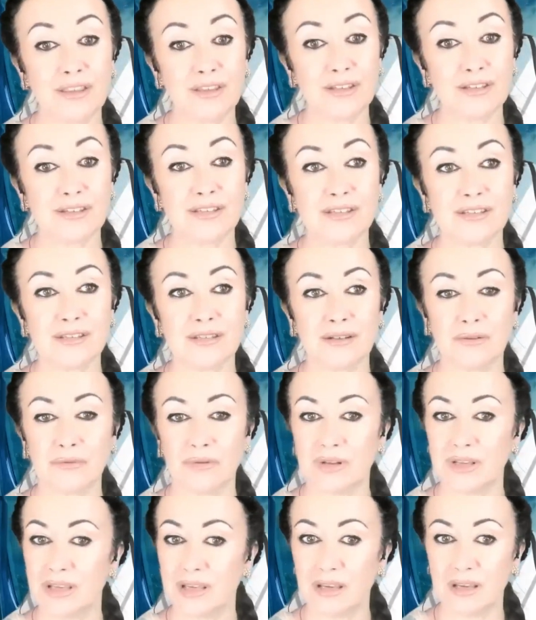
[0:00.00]
this
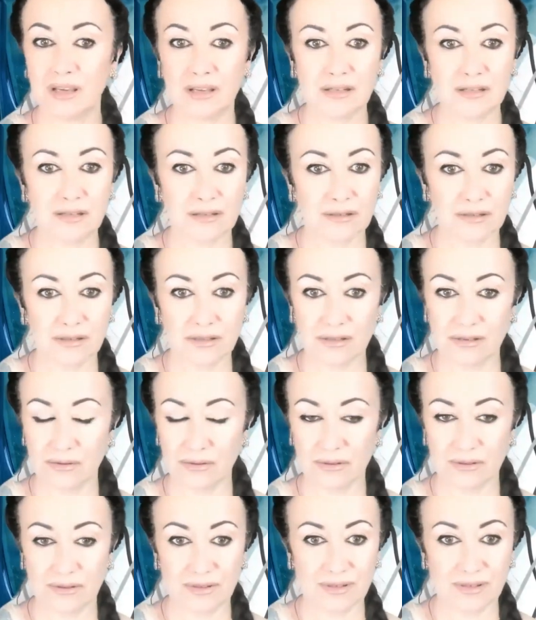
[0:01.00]
creator
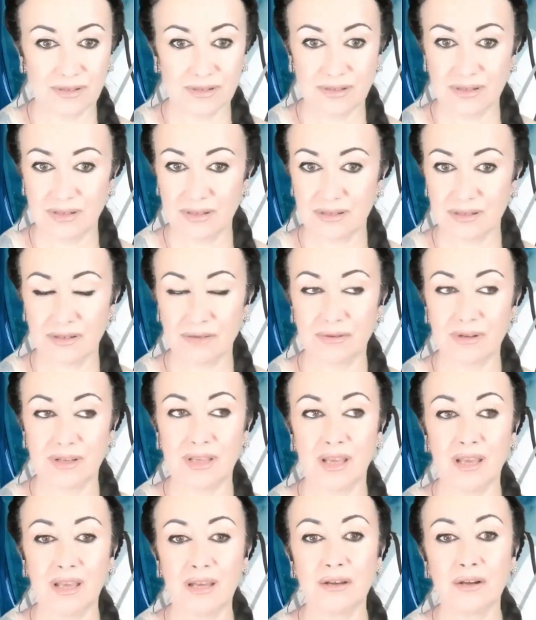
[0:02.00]
source, this
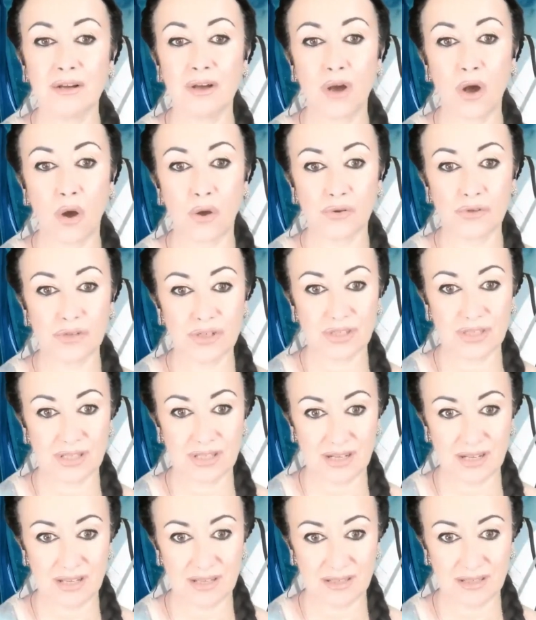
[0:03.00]
creator
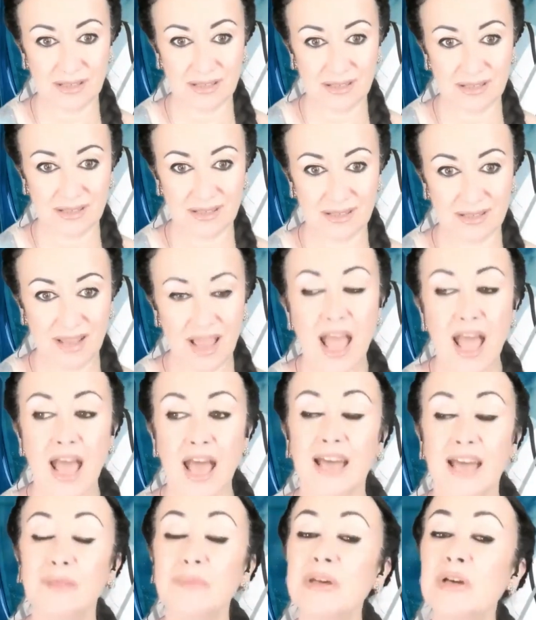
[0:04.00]
consciousness.
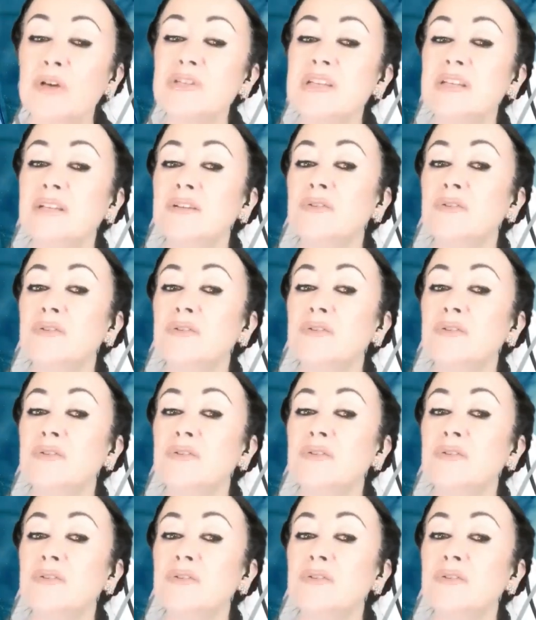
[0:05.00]
And because